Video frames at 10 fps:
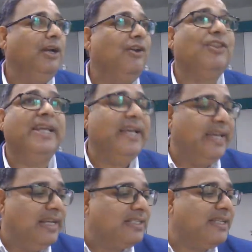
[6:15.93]
nothing
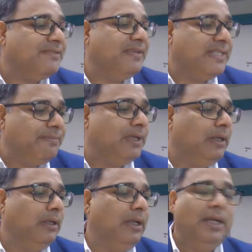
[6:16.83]
else is
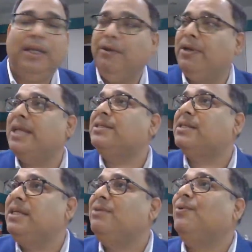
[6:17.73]
visible, you can
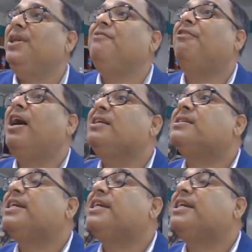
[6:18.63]
see only vast